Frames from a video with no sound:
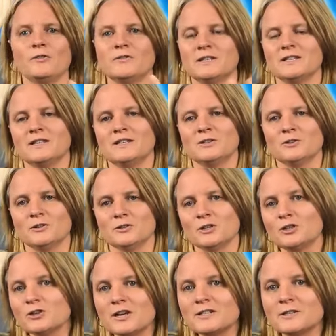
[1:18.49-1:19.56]
obviously this oil
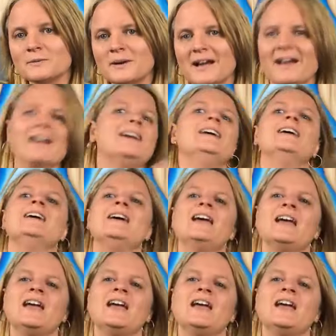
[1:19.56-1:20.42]
stress away.